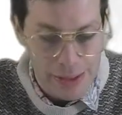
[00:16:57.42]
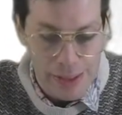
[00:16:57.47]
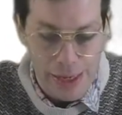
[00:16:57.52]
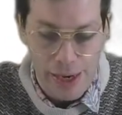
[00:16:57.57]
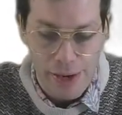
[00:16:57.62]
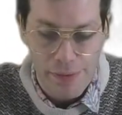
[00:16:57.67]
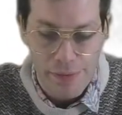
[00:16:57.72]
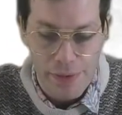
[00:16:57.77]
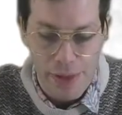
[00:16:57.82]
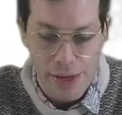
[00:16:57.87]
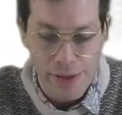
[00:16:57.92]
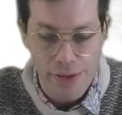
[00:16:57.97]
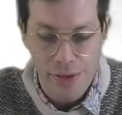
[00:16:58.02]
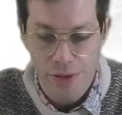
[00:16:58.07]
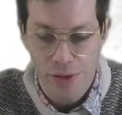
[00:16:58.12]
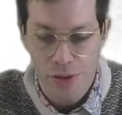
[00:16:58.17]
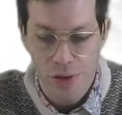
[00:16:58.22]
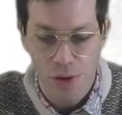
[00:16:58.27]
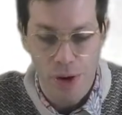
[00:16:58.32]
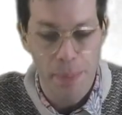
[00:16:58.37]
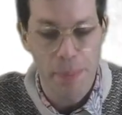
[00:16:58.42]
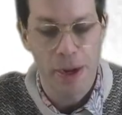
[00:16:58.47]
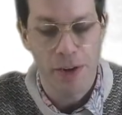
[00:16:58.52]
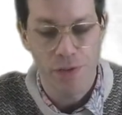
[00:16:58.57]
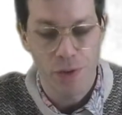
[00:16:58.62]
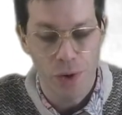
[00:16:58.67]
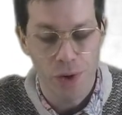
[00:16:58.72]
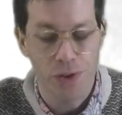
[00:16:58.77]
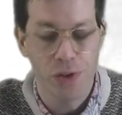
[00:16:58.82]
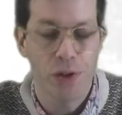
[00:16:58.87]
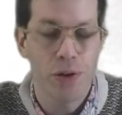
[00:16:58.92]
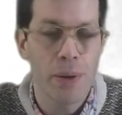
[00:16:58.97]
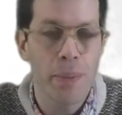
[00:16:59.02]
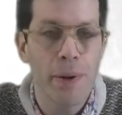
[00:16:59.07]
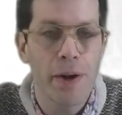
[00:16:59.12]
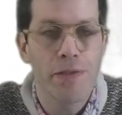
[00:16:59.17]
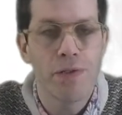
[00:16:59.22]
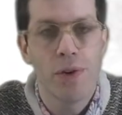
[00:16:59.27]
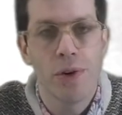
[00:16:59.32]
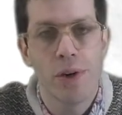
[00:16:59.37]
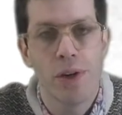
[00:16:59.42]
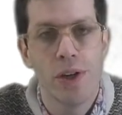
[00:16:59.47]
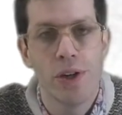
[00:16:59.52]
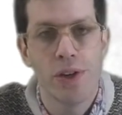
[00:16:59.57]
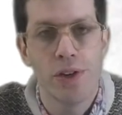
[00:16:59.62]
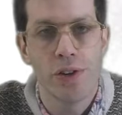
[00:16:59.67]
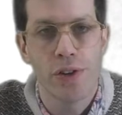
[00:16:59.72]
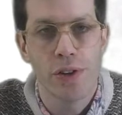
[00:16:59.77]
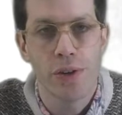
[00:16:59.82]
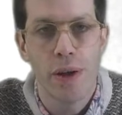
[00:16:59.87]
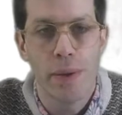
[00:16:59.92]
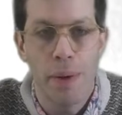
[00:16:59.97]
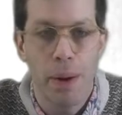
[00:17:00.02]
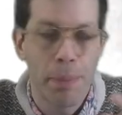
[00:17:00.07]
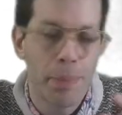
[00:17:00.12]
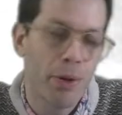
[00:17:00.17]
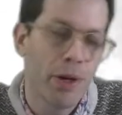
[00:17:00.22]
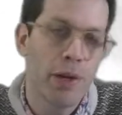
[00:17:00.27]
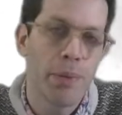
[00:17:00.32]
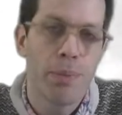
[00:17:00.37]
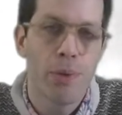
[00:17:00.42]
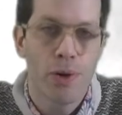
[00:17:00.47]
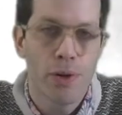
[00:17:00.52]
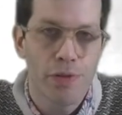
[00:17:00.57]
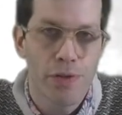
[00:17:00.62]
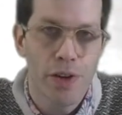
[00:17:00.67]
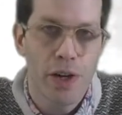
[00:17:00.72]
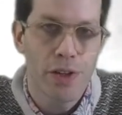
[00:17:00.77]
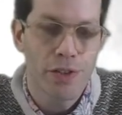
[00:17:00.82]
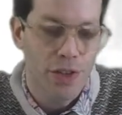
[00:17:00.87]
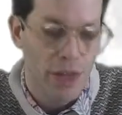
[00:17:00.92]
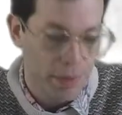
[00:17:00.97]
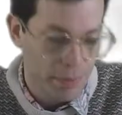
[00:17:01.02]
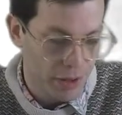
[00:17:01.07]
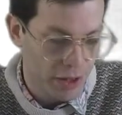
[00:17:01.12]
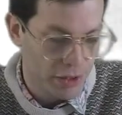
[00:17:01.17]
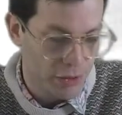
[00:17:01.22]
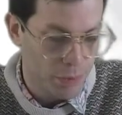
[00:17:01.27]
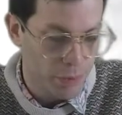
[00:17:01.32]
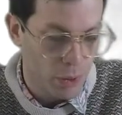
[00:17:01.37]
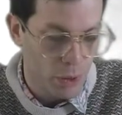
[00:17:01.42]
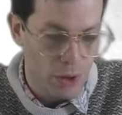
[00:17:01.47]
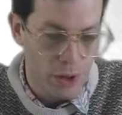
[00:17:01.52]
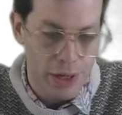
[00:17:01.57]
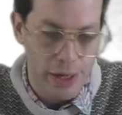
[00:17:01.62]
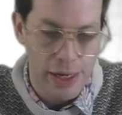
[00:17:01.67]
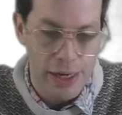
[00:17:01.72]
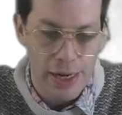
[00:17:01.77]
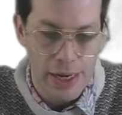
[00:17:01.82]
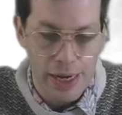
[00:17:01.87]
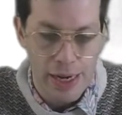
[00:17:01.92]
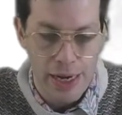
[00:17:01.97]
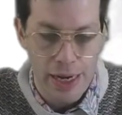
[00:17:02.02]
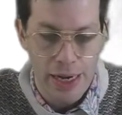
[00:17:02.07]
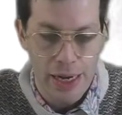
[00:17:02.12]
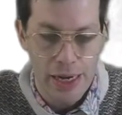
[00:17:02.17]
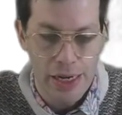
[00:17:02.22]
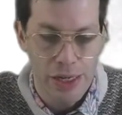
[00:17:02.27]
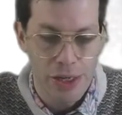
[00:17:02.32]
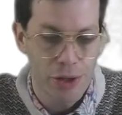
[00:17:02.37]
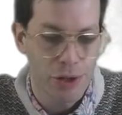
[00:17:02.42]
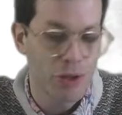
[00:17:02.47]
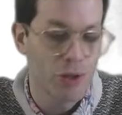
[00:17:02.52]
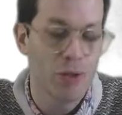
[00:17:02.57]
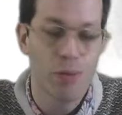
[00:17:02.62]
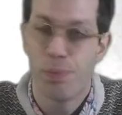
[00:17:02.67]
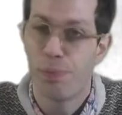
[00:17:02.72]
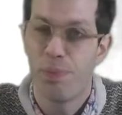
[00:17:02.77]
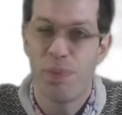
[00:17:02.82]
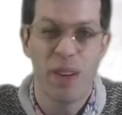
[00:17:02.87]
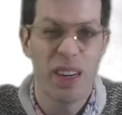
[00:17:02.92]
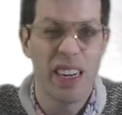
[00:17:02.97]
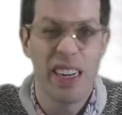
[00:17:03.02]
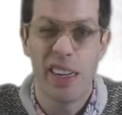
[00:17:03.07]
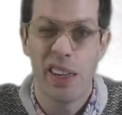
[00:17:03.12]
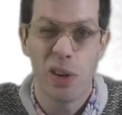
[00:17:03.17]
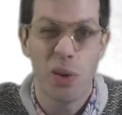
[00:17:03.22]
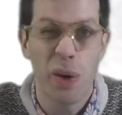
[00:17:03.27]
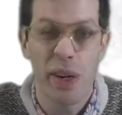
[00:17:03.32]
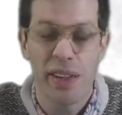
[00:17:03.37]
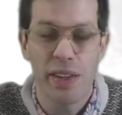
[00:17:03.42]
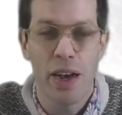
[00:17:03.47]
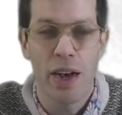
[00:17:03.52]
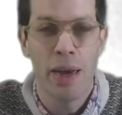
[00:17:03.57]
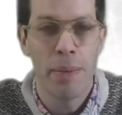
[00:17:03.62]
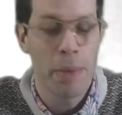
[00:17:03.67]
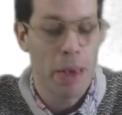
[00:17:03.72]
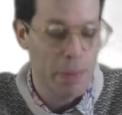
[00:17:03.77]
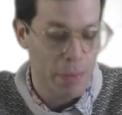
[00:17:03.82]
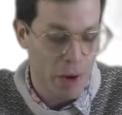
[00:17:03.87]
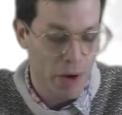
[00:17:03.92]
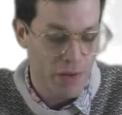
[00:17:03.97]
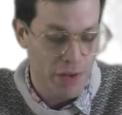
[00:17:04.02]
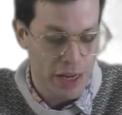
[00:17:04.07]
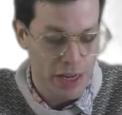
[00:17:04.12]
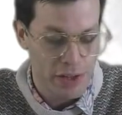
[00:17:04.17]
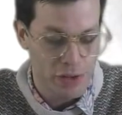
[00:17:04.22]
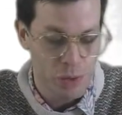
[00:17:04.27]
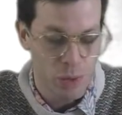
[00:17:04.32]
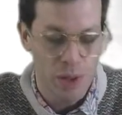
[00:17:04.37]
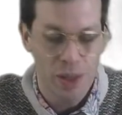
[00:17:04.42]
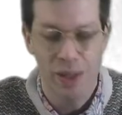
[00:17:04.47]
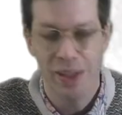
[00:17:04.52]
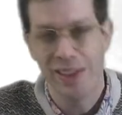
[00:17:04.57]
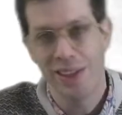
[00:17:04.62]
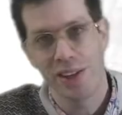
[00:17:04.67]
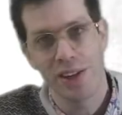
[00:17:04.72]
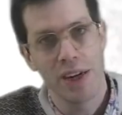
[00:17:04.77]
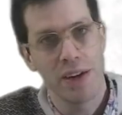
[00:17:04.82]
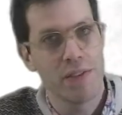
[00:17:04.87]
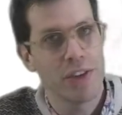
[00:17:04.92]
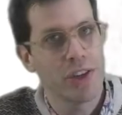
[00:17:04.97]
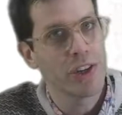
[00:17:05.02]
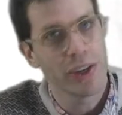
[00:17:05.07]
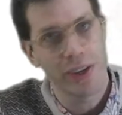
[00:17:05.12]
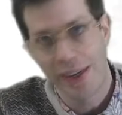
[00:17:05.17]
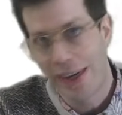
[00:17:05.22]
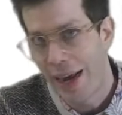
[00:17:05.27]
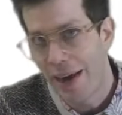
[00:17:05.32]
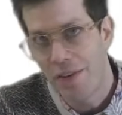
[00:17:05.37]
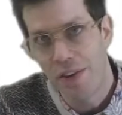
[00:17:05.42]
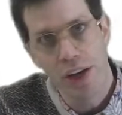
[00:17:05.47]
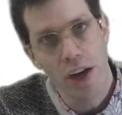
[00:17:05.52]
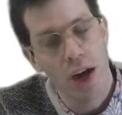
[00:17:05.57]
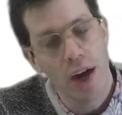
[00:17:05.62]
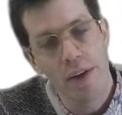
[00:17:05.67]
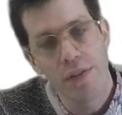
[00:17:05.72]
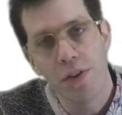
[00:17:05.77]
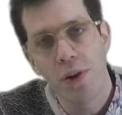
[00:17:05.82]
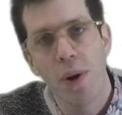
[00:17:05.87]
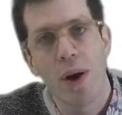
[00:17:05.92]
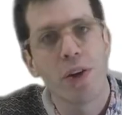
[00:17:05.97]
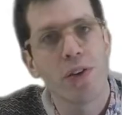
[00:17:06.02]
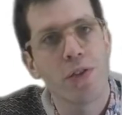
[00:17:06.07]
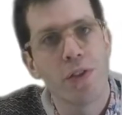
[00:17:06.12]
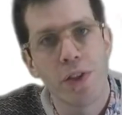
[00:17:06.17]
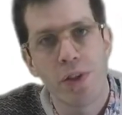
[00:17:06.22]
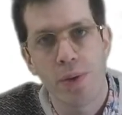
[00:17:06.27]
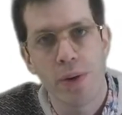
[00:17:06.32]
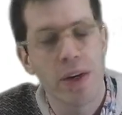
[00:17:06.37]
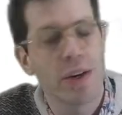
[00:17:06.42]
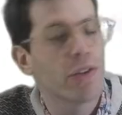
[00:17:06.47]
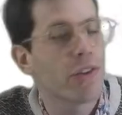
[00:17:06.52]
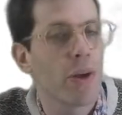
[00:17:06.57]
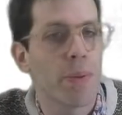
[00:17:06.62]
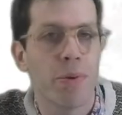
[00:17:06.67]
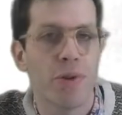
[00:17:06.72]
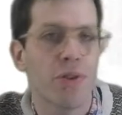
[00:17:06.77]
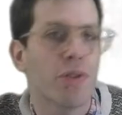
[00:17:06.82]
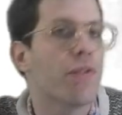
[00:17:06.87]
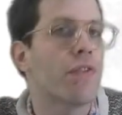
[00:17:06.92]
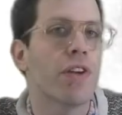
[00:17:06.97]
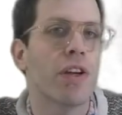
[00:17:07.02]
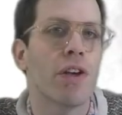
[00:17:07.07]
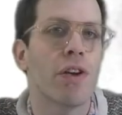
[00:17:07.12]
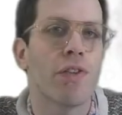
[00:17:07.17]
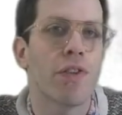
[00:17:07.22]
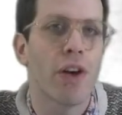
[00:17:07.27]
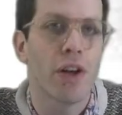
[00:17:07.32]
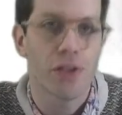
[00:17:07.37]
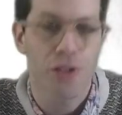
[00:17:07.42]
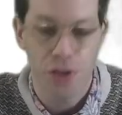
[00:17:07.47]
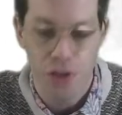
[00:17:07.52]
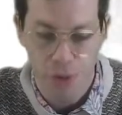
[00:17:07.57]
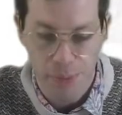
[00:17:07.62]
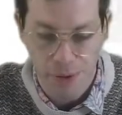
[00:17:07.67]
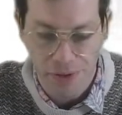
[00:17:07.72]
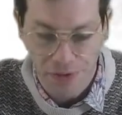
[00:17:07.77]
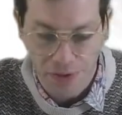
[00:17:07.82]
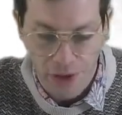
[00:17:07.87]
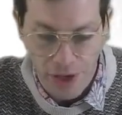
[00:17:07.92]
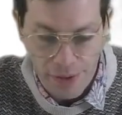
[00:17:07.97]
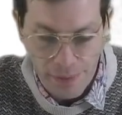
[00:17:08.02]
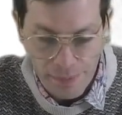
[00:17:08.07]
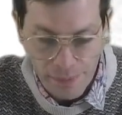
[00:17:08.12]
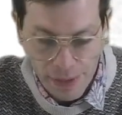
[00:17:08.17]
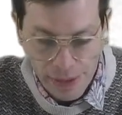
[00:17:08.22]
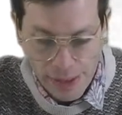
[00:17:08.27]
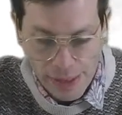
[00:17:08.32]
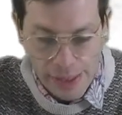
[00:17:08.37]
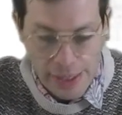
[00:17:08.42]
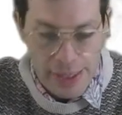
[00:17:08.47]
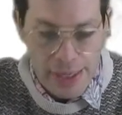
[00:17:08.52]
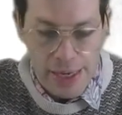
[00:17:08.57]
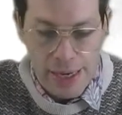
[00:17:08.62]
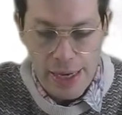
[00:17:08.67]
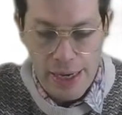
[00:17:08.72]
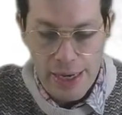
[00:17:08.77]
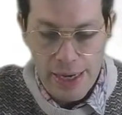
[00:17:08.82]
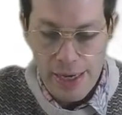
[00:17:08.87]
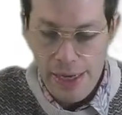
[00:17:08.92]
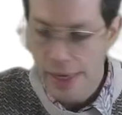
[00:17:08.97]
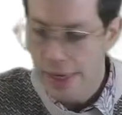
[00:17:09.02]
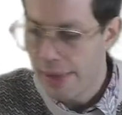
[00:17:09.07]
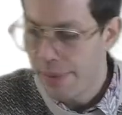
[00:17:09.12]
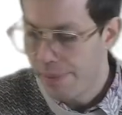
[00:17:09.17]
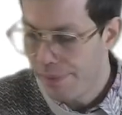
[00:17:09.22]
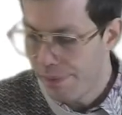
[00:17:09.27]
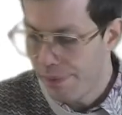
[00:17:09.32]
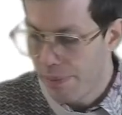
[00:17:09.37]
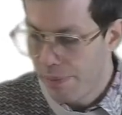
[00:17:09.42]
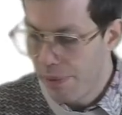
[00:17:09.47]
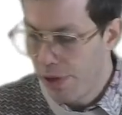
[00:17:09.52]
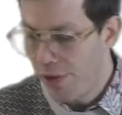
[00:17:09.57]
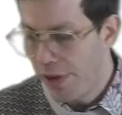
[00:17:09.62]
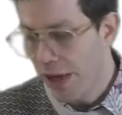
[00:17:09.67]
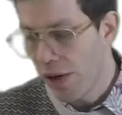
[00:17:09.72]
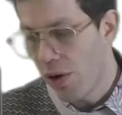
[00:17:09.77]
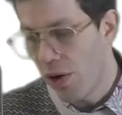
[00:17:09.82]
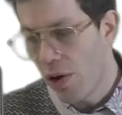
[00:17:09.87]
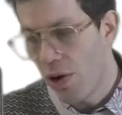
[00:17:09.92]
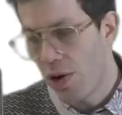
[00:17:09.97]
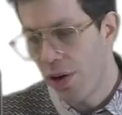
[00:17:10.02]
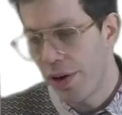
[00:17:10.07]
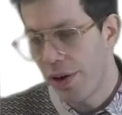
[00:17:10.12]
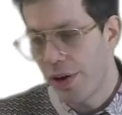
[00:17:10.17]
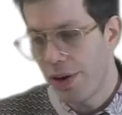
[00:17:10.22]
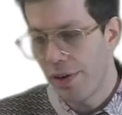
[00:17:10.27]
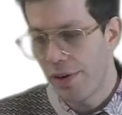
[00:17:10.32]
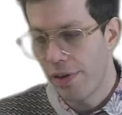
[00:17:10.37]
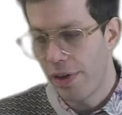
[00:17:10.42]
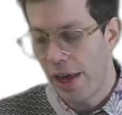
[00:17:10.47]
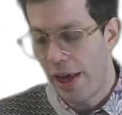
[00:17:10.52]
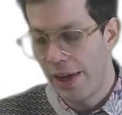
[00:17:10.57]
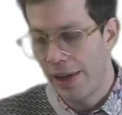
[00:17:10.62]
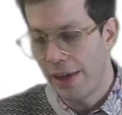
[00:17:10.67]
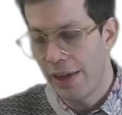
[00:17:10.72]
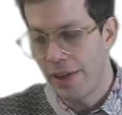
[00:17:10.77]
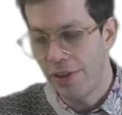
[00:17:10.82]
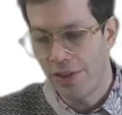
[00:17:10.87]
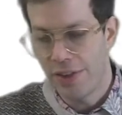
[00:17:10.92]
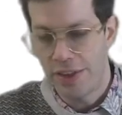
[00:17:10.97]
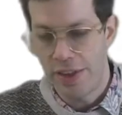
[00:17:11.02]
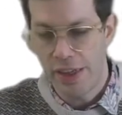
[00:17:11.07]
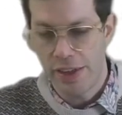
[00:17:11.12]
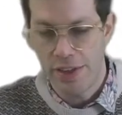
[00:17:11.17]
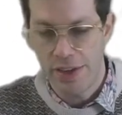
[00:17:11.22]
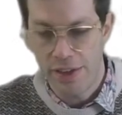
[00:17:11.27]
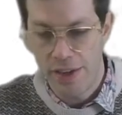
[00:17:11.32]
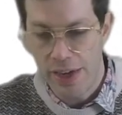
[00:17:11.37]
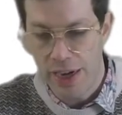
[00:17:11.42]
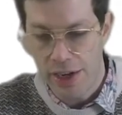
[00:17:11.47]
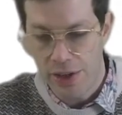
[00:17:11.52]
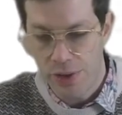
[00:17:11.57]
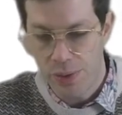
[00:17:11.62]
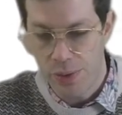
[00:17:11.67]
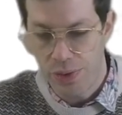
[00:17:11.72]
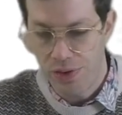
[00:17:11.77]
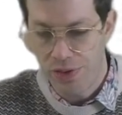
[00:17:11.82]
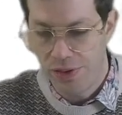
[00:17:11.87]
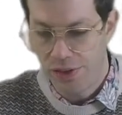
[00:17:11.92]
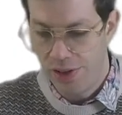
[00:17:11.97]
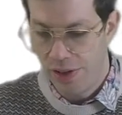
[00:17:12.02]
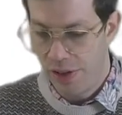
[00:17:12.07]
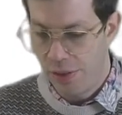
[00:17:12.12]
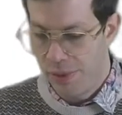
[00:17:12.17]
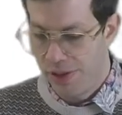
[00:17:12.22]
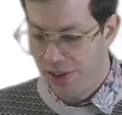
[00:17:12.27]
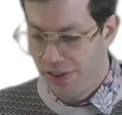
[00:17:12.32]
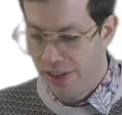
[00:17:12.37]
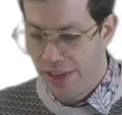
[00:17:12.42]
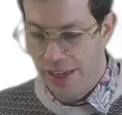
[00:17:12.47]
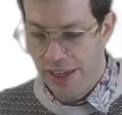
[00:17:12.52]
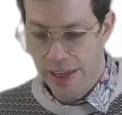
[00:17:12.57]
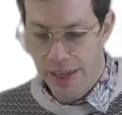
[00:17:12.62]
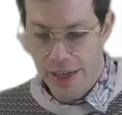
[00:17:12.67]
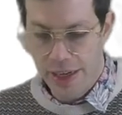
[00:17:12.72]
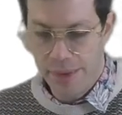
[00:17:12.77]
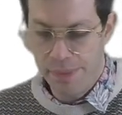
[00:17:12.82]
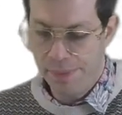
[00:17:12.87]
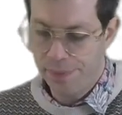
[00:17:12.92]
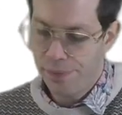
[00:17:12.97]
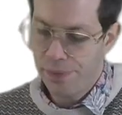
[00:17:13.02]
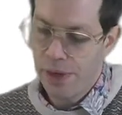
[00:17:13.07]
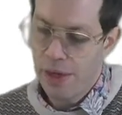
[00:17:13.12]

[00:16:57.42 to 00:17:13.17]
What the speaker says: Yeah, that's your MPEG-4. So your MPEG-4 is a pretty important file type at this point. You could bring in the QuickTime MOV as well, and you could chuck in AVI if you ask for 3 examples of video files, and you'd be fine. Moving on, and let's stick to the actual syllabus here.